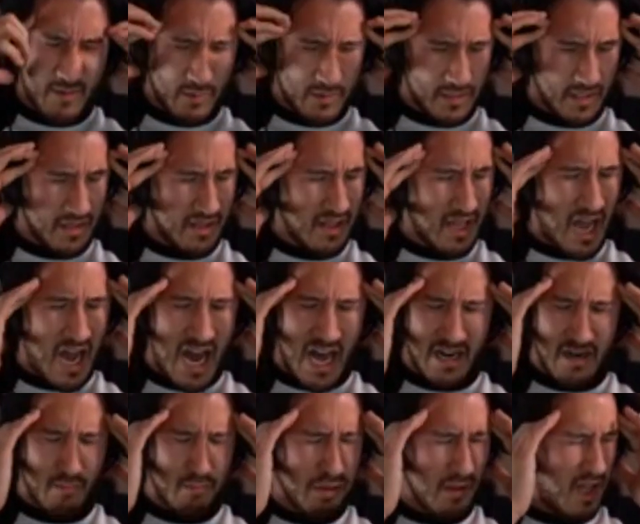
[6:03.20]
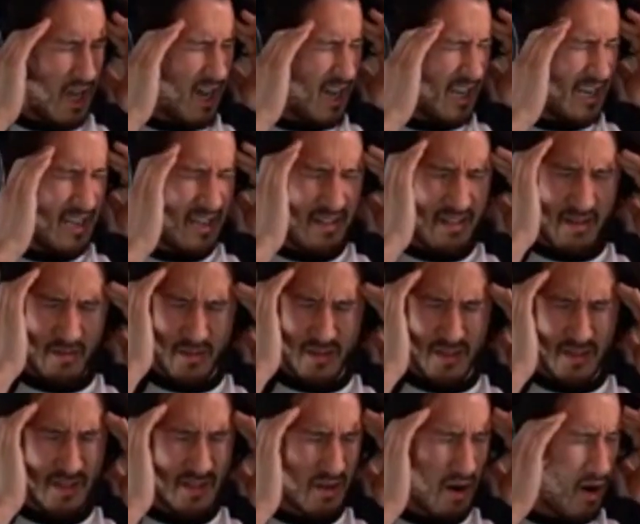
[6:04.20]
There was a lot of blood. there
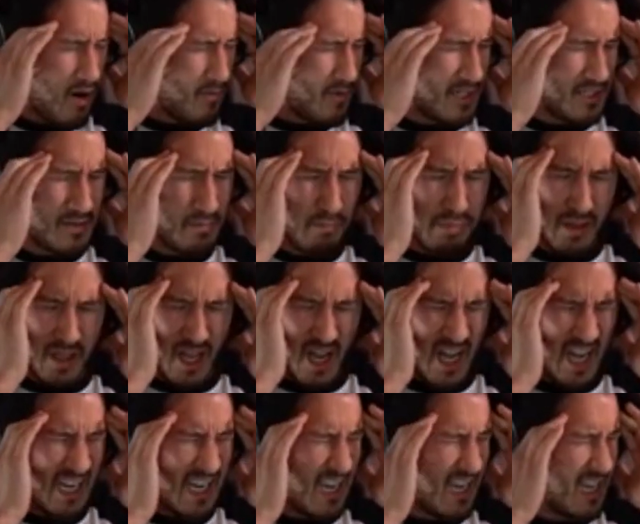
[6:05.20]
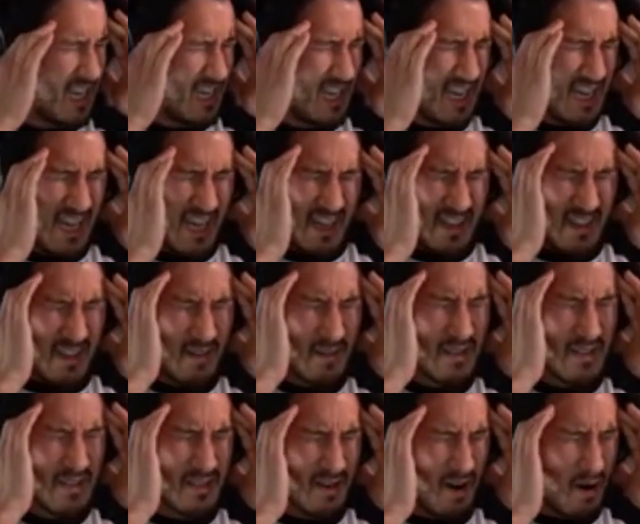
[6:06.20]
was so much blood. There
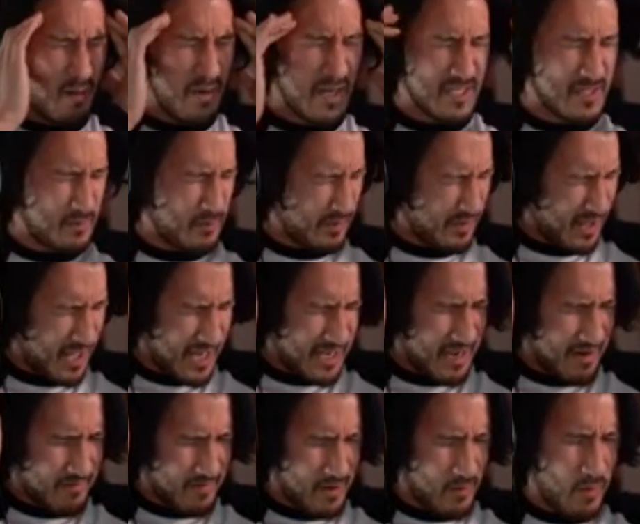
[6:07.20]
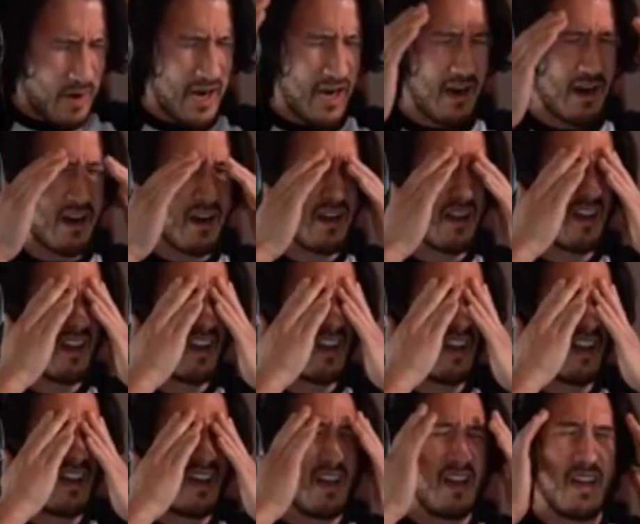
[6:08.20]
was so much blood everywhere. right? There's
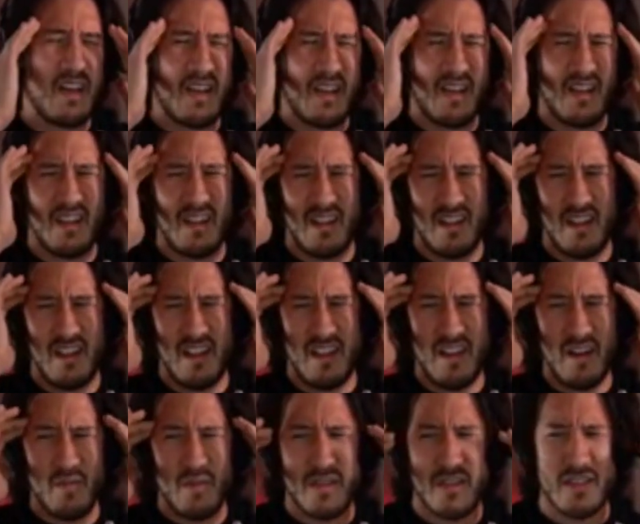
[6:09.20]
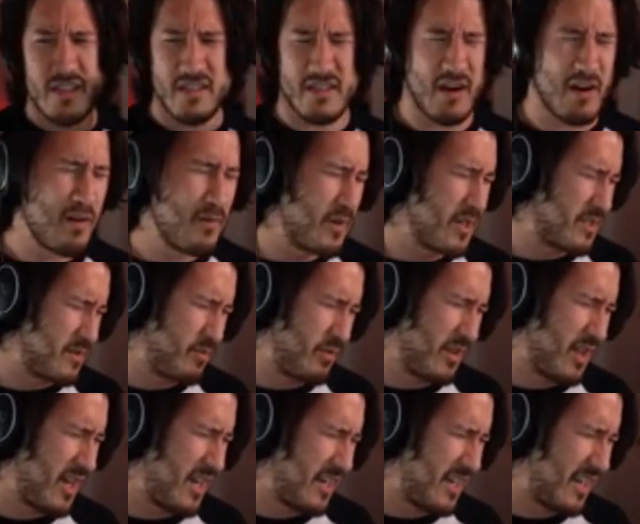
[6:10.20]
like a cliche detective. Yeah, there was that's, so much
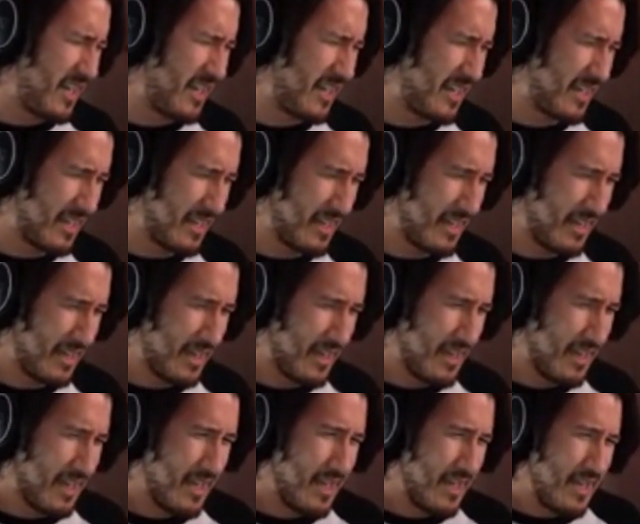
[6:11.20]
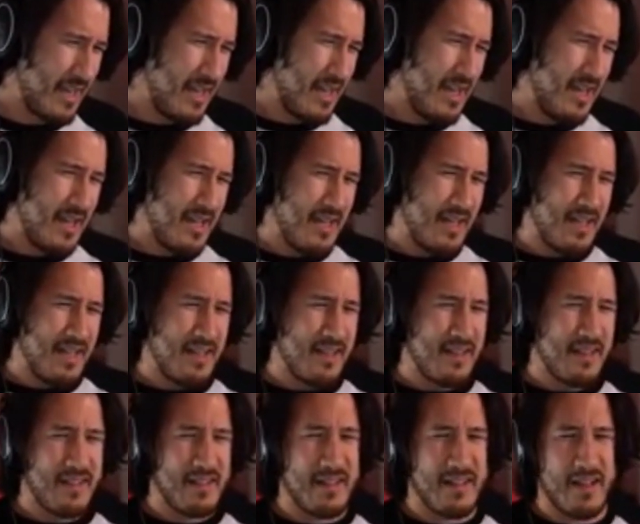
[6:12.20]
blood. Mark likes to try and pull that stuff
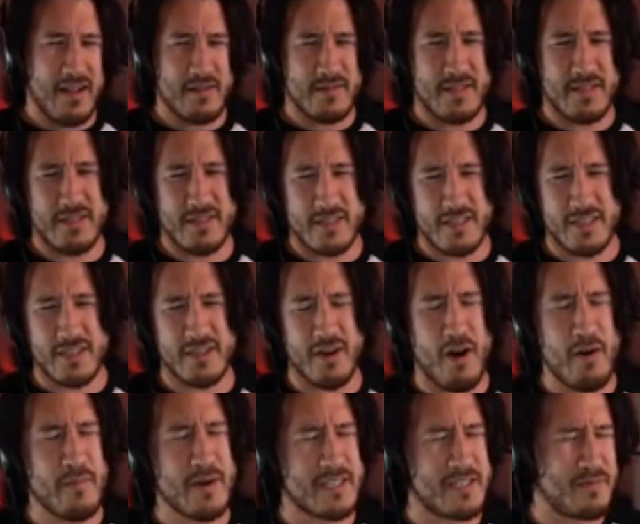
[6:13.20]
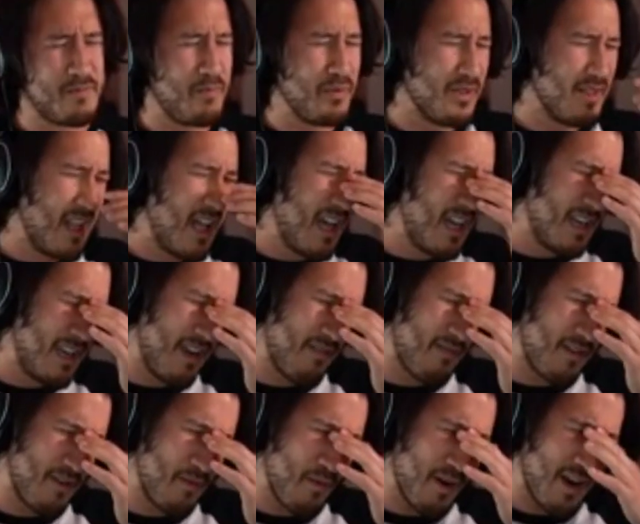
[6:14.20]
though. He does. There's yeah. so Dude, much blood
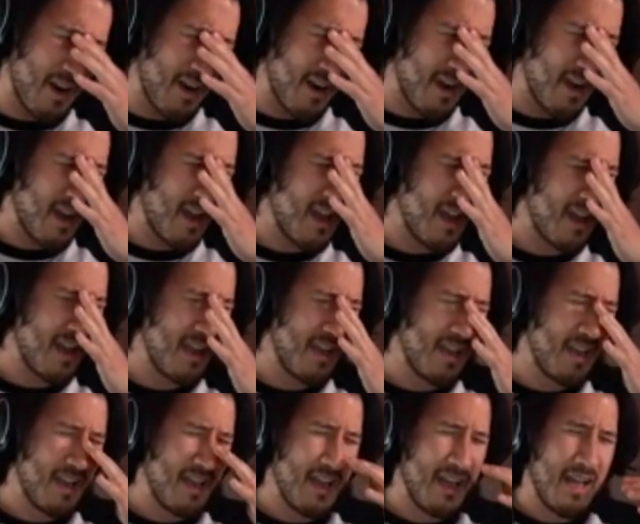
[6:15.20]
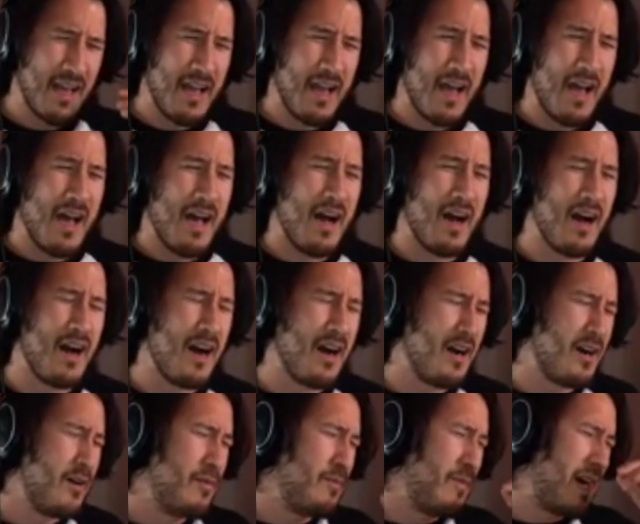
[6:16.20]
everywhere. You won't get me twice, Mark. You
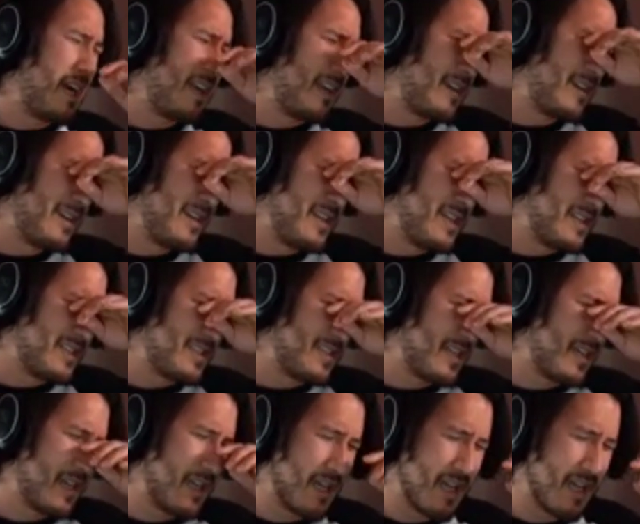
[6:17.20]
oh my goodness.